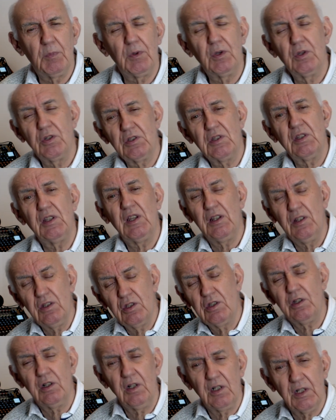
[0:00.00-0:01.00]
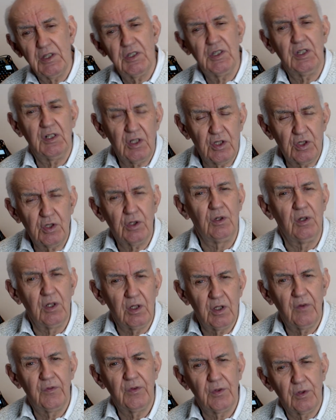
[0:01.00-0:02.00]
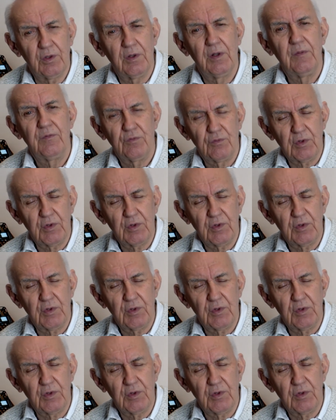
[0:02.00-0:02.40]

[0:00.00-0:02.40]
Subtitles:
because the internal antenna tuner of your